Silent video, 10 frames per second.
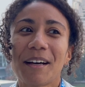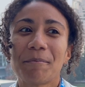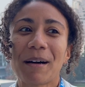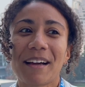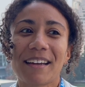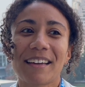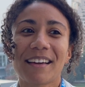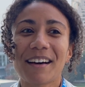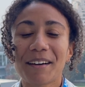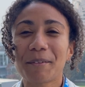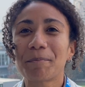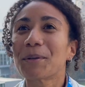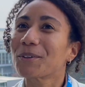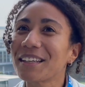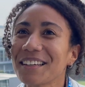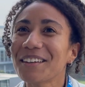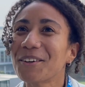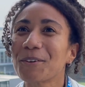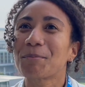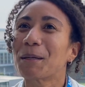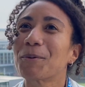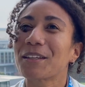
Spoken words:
my building with people